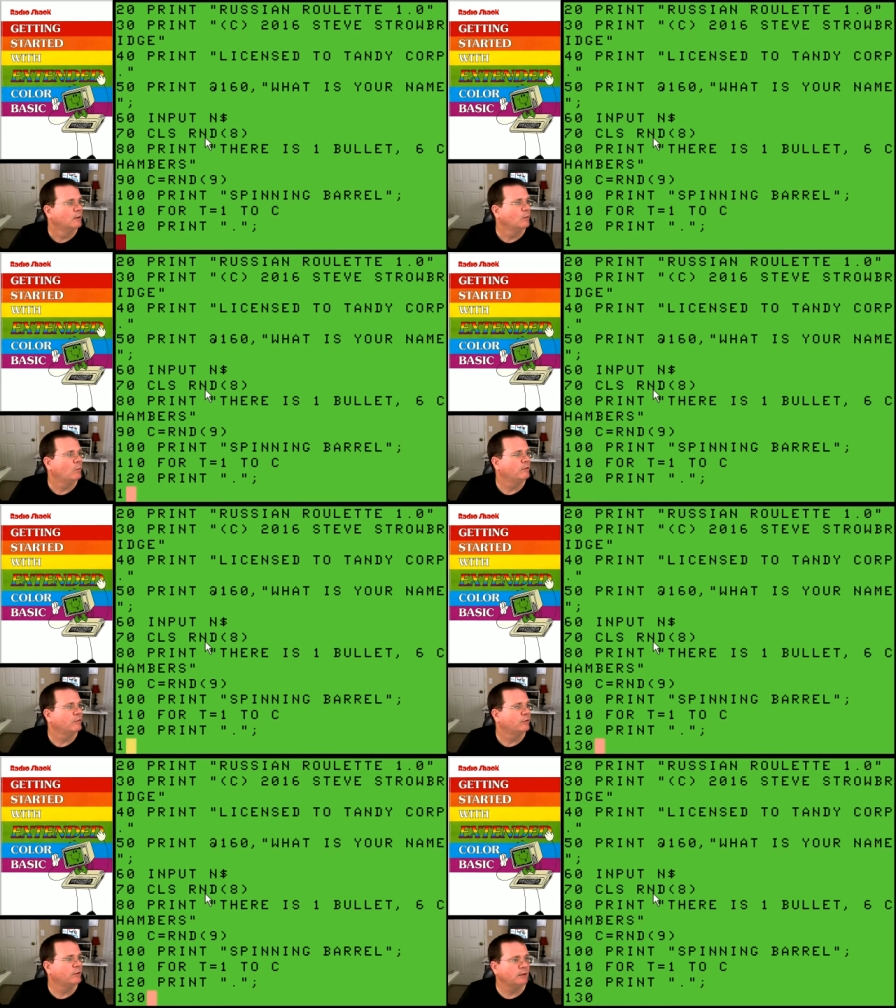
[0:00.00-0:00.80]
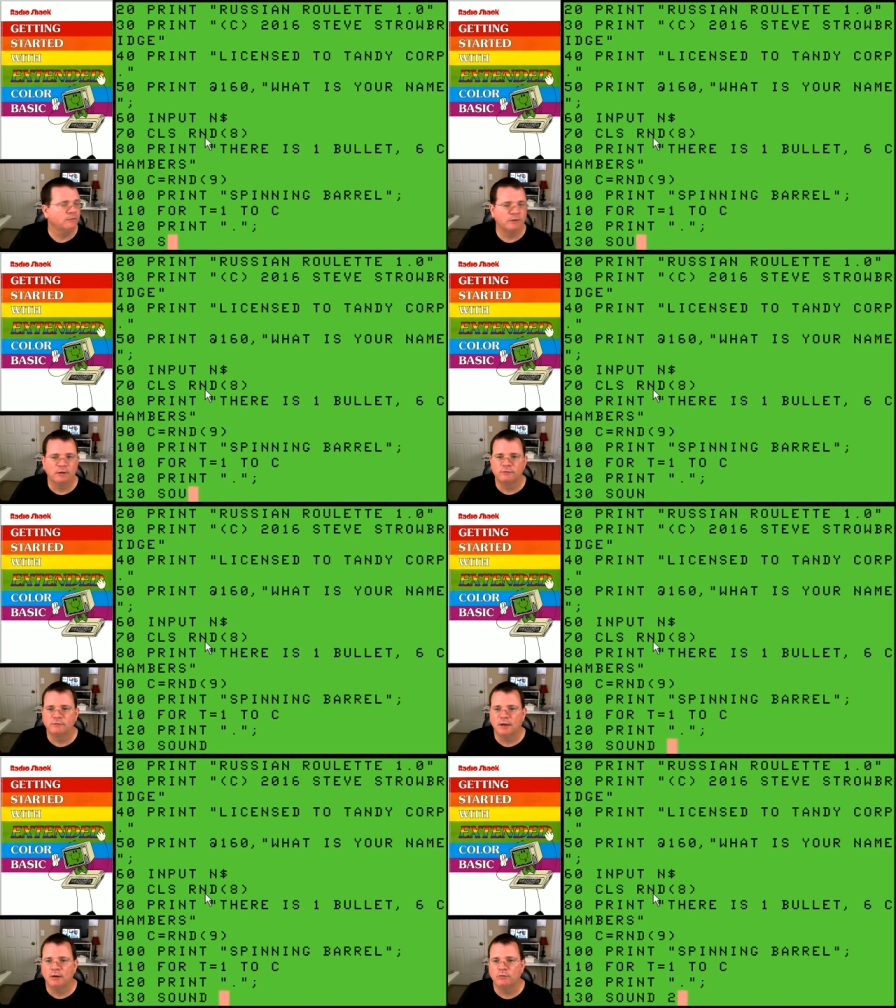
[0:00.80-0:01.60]
130 is going to
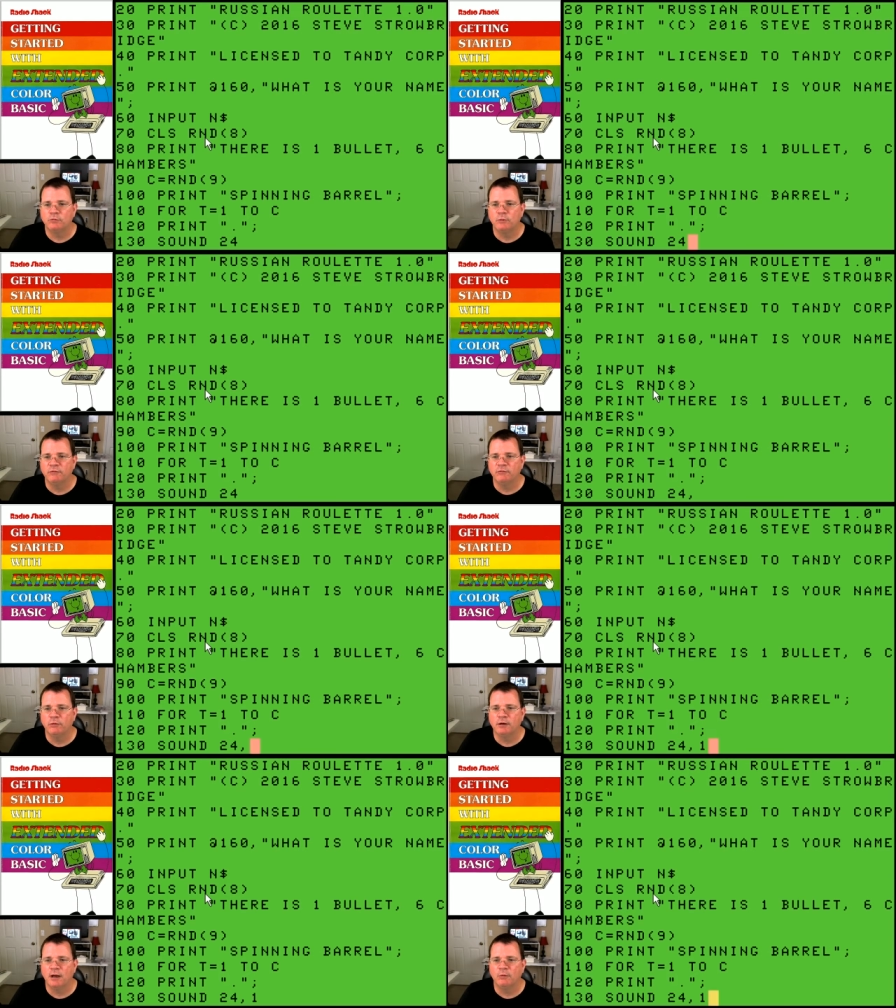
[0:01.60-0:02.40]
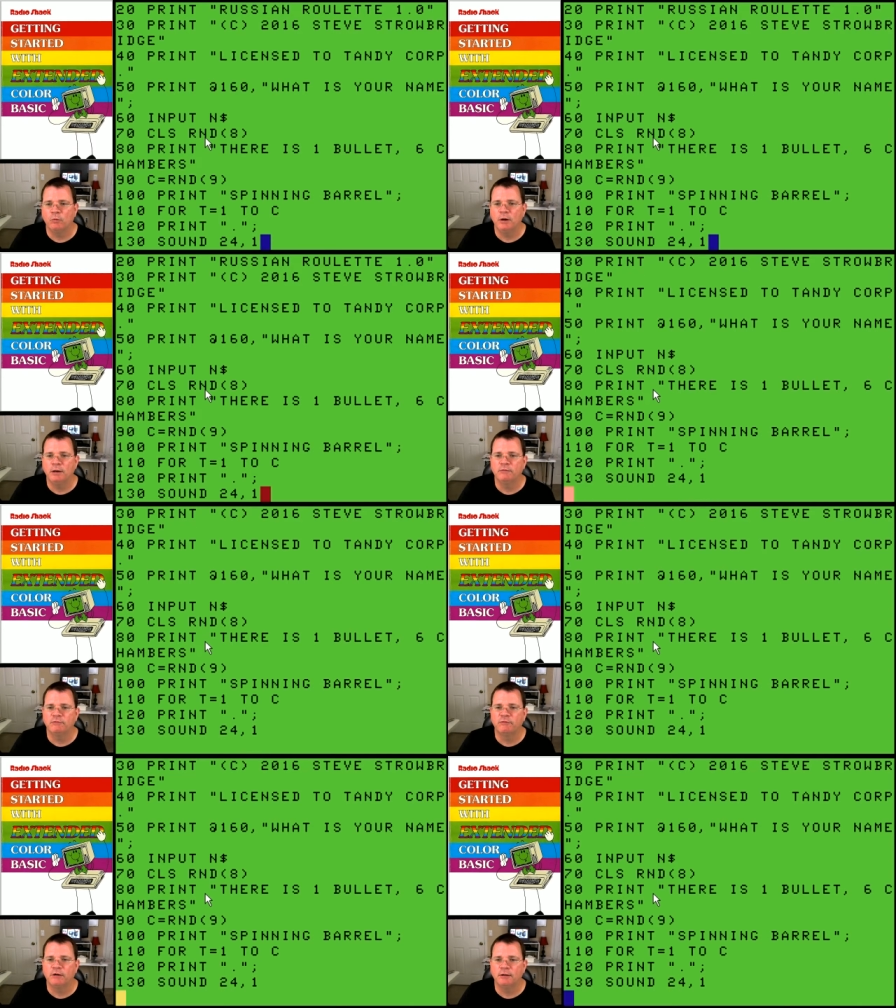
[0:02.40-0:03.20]
sound 24 comma 1, a
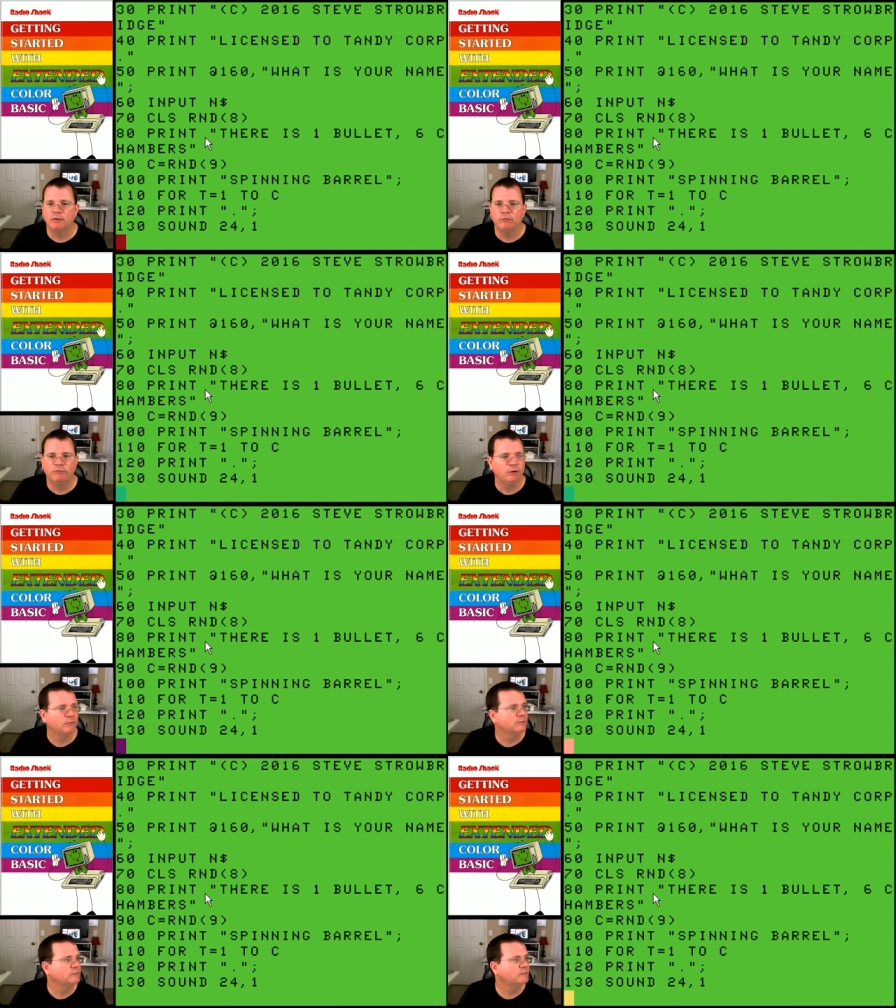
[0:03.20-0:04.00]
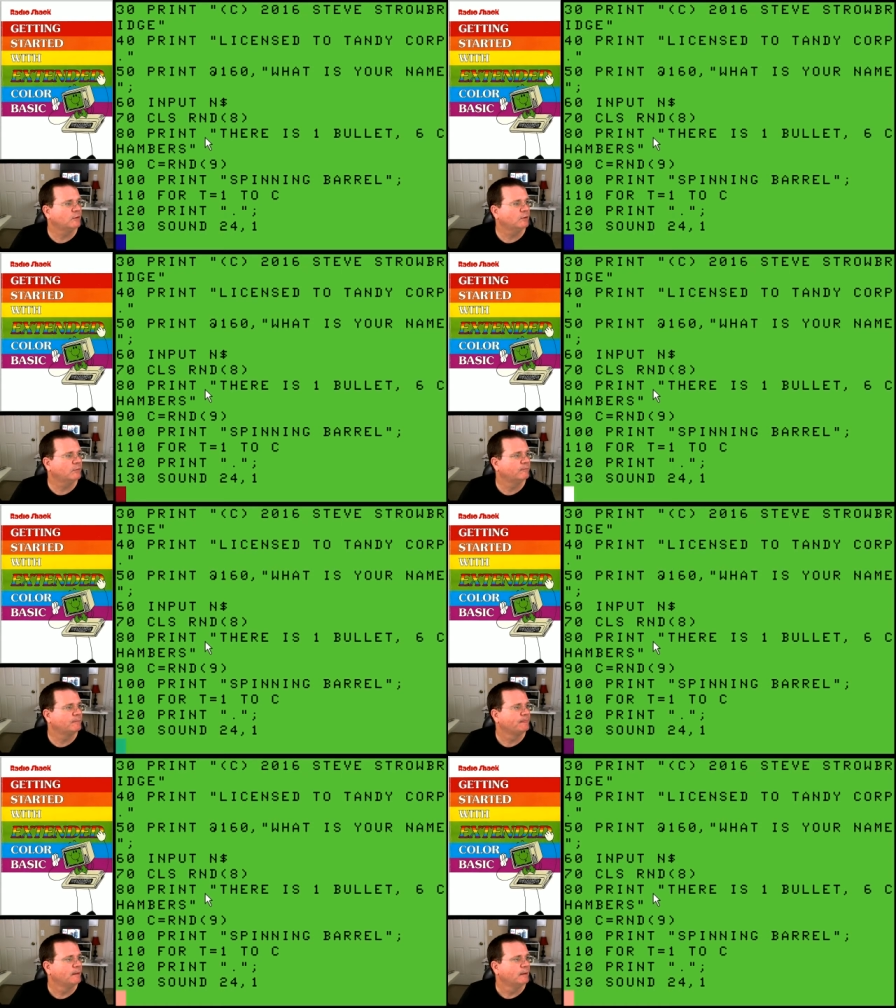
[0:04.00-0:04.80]
fairly low frequency tone.
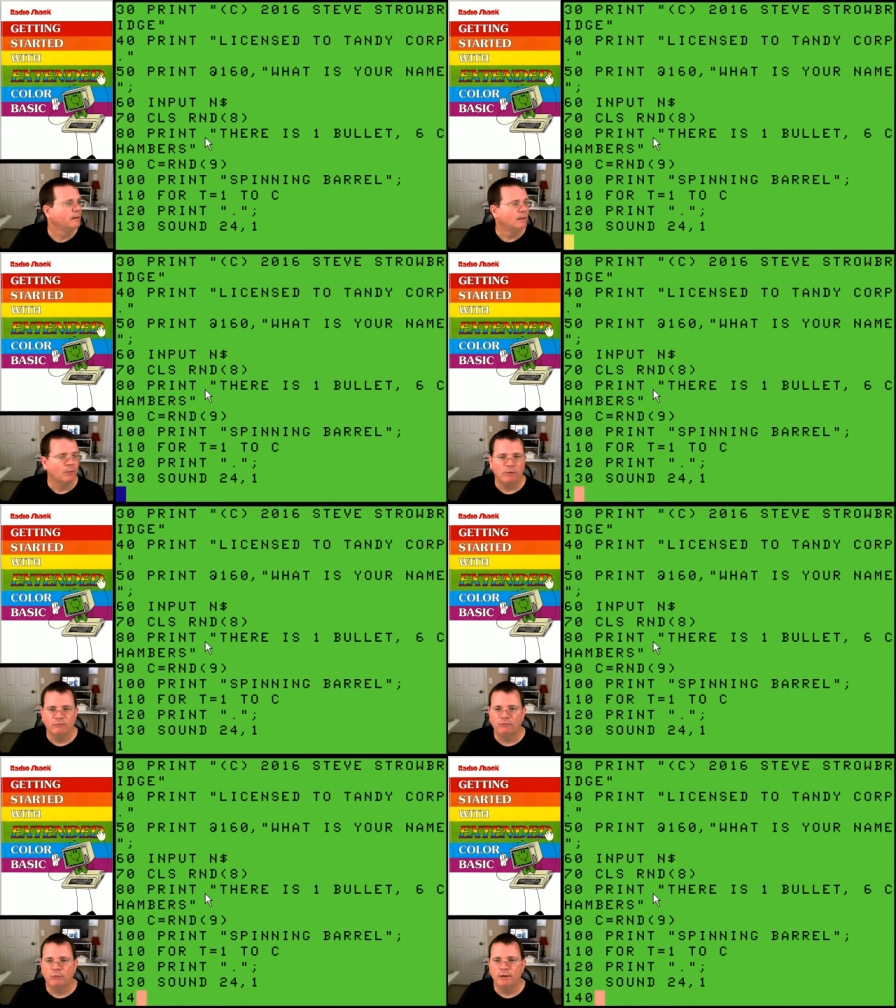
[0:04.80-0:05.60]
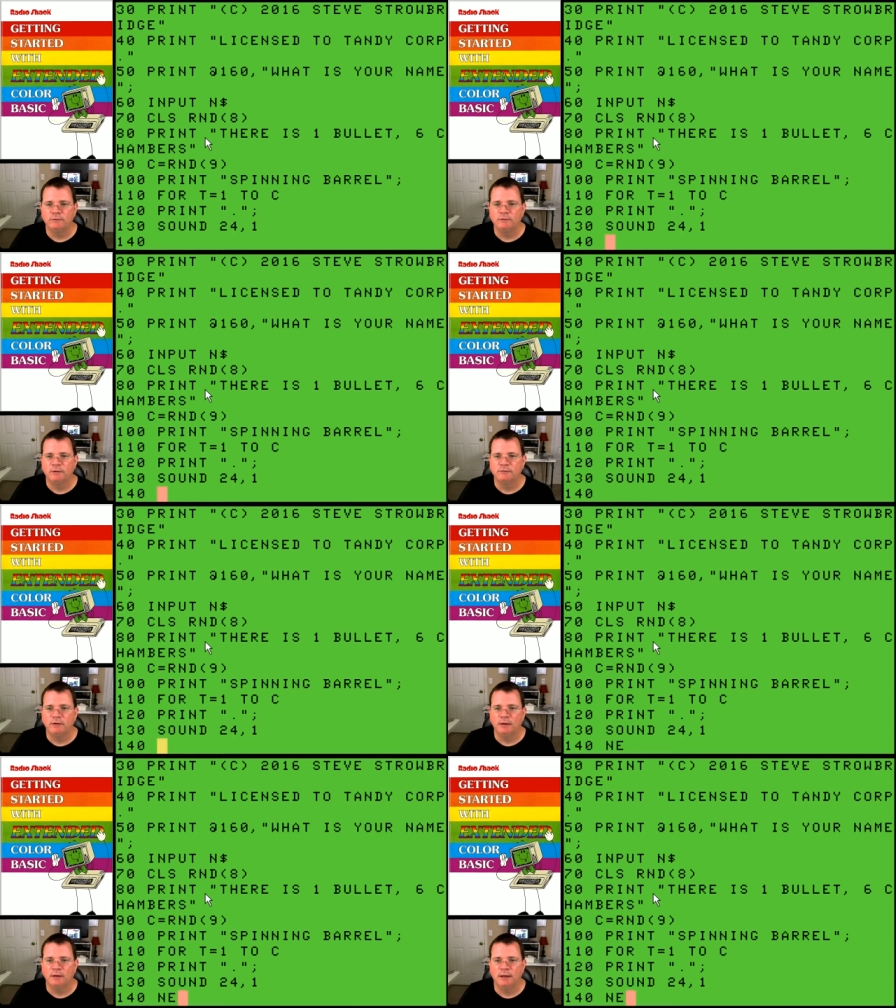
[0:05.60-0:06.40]
140 is going to
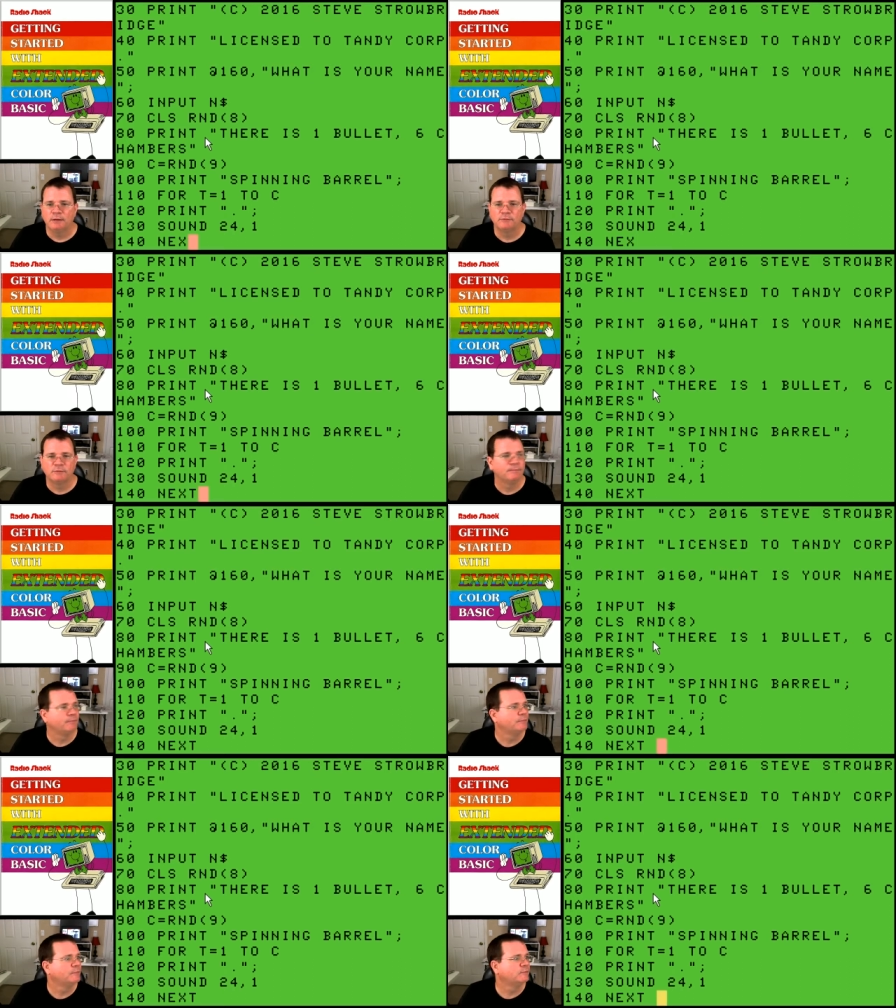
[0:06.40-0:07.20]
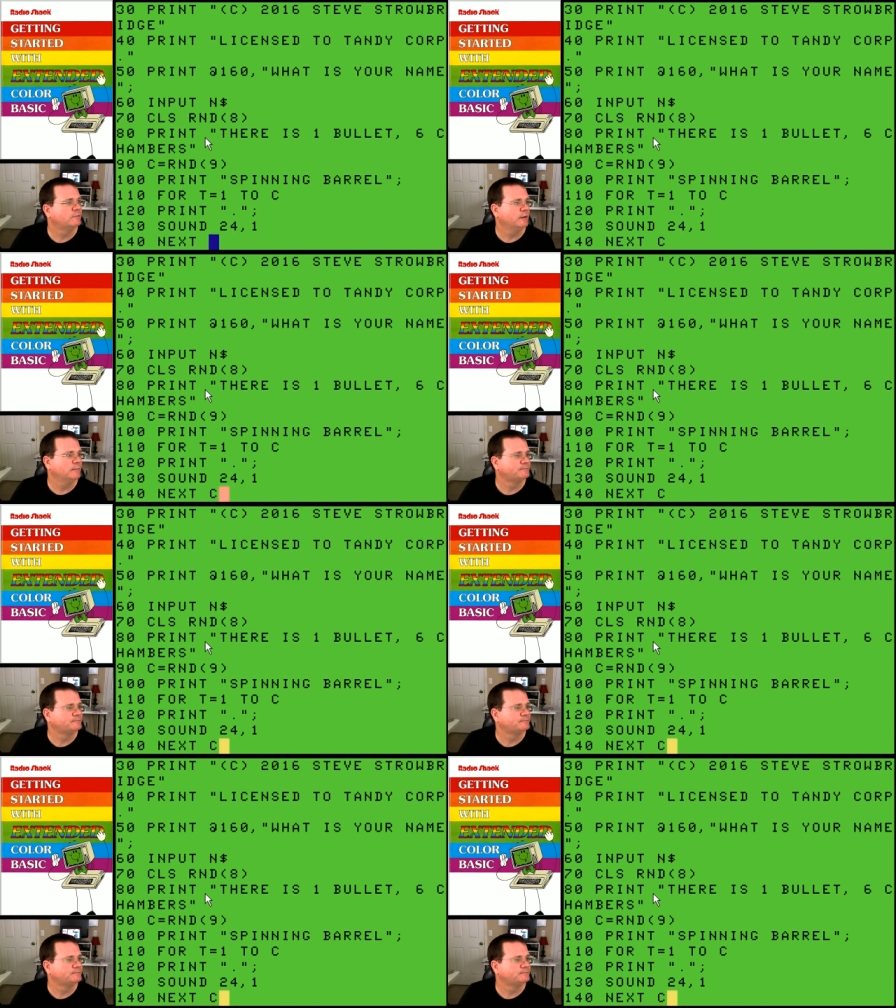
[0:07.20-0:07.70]
say next C.